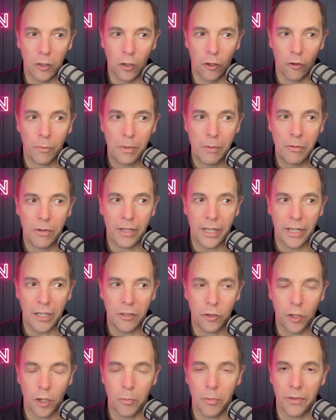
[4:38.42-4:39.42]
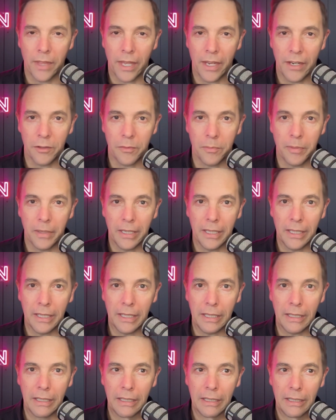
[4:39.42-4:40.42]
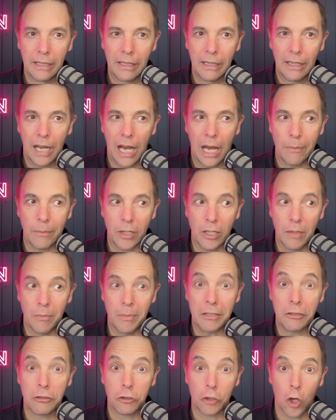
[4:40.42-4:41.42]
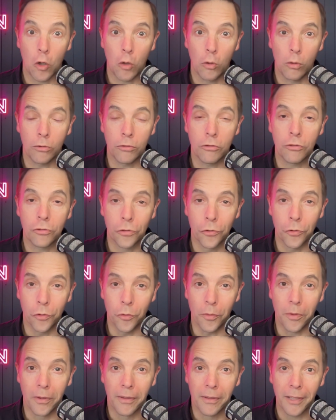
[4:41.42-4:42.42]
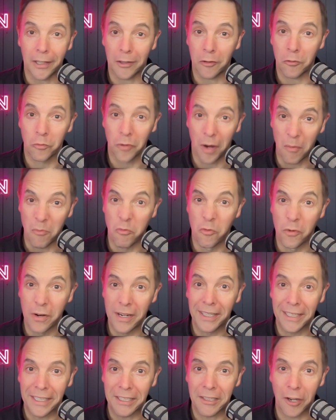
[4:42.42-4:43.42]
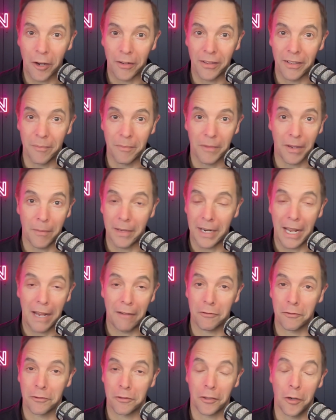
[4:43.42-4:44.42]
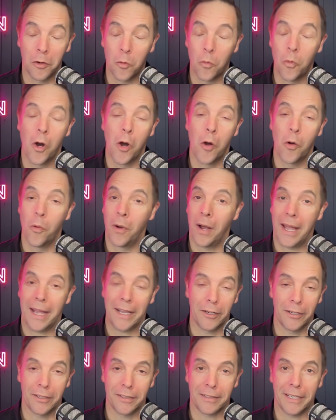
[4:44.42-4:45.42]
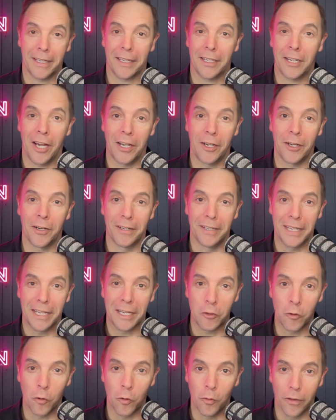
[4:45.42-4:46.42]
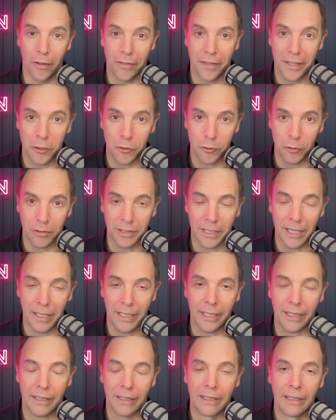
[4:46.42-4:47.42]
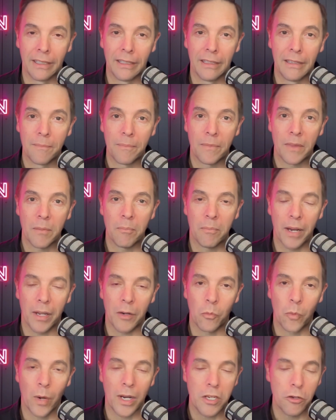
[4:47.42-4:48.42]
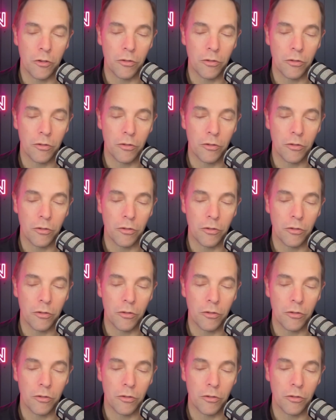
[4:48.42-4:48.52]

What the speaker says: lot of people can interpret that as being, I'm going to be sold to. Like, I'm going to have to go, whoa, hang on a second. I don't need all the things you're selling. But when you